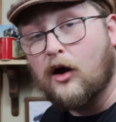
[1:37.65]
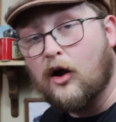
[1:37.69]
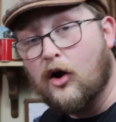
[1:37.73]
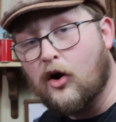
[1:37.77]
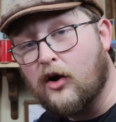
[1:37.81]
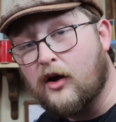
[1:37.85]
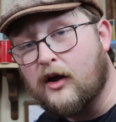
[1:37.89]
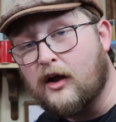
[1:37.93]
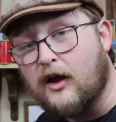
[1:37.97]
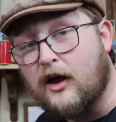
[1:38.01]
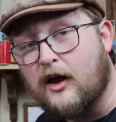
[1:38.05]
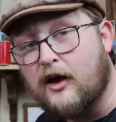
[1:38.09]

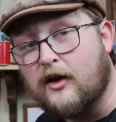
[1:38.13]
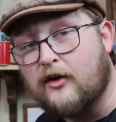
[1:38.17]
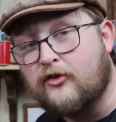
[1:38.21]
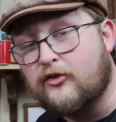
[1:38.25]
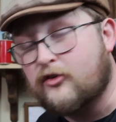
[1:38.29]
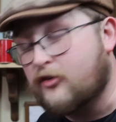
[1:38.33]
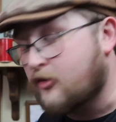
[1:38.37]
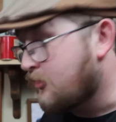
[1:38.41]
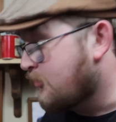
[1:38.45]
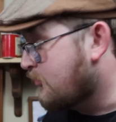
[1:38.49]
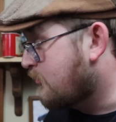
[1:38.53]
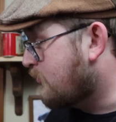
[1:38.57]
Alright
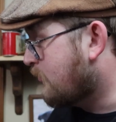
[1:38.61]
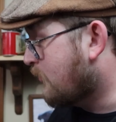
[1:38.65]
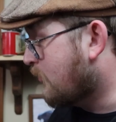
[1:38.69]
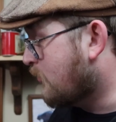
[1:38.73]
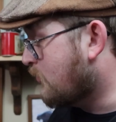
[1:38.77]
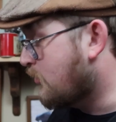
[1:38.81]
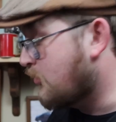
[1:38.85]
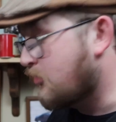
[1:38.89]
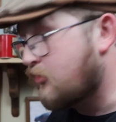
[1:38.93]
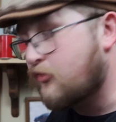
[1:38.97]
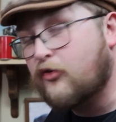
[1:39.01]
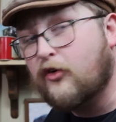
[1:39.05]
guys,
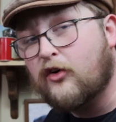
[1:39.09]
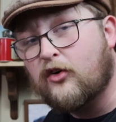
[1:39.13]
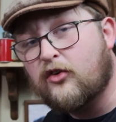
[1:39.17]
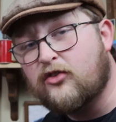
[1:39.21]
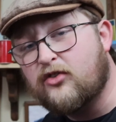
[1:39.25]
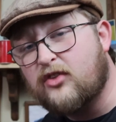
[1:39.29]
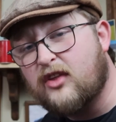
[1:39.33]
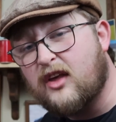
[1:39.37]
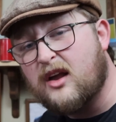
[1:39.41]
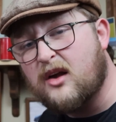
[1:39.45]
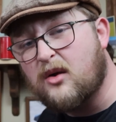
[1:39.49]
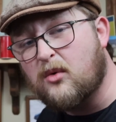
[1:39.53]
so the
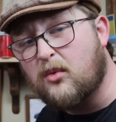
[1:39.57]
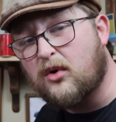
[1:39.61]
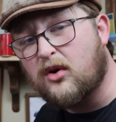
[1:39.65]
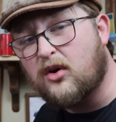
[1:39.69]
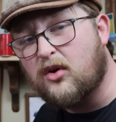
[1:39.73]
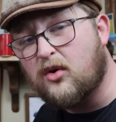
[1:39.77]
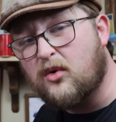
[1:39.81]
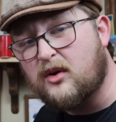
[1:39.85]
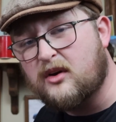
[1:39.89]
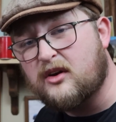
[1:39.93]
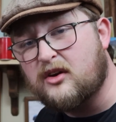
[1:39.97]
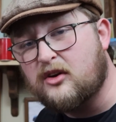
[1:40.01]
first thing we're
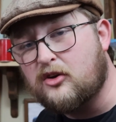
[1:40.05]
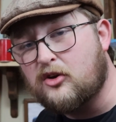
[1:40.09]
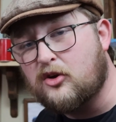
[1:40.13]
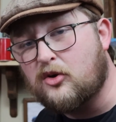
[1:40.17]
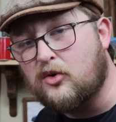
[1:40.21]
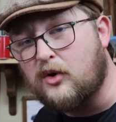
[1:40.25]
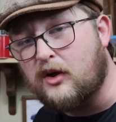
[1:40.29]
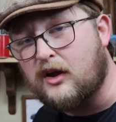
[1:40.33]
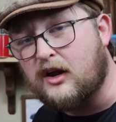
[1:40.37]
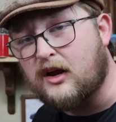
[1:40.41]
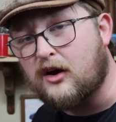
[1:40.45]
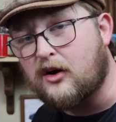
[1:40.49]
going to
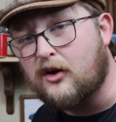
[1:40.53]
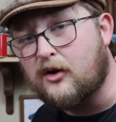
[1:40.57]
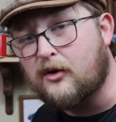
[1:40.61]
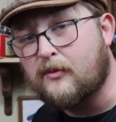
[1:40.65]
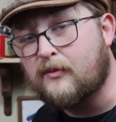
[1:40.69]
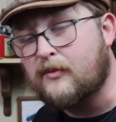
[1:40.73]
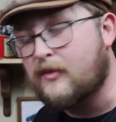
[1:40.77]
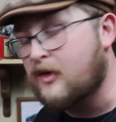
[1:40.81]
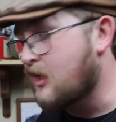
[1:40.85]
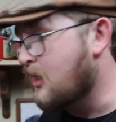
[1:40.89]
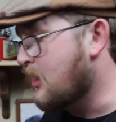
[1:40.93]
do here